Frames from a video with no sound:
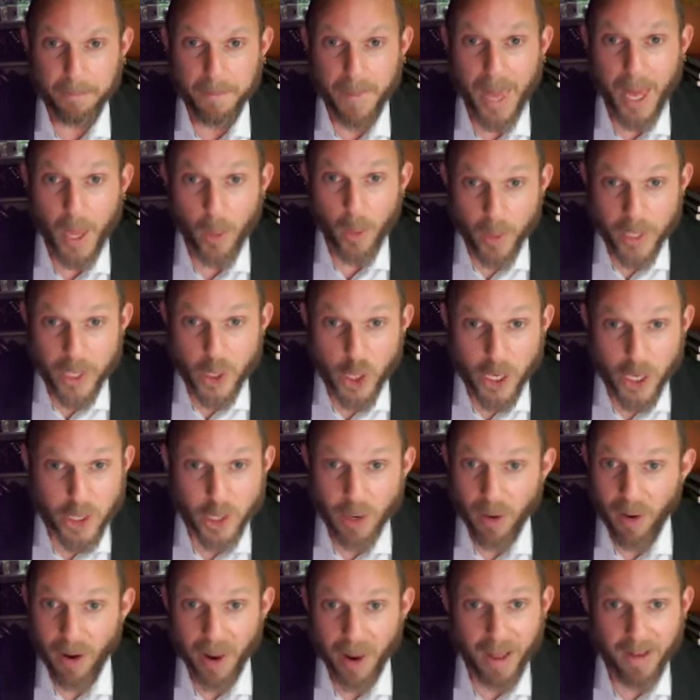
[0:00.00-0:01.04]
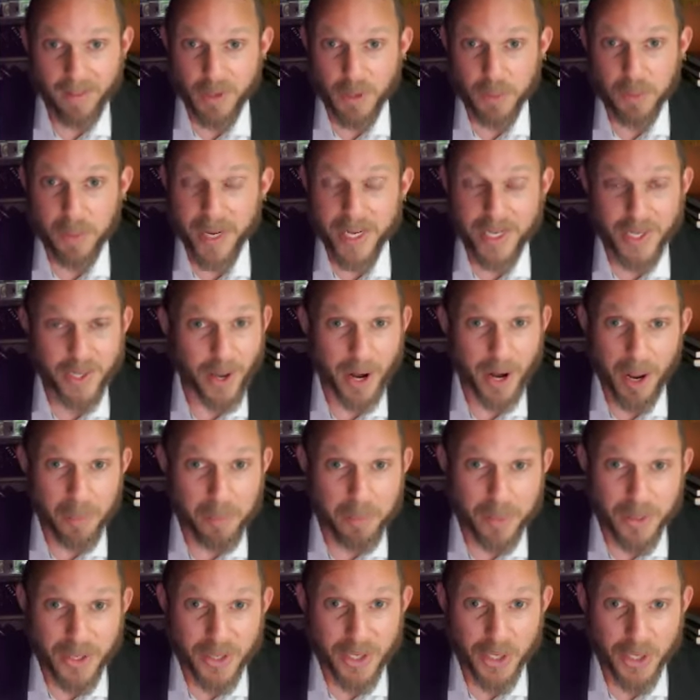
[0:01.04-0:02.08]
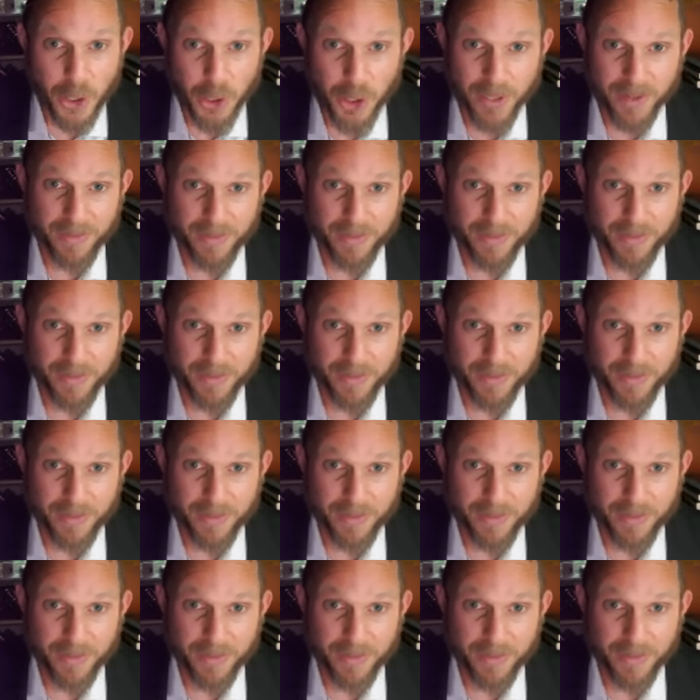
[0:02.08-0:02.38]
And we judge our lives based on our position.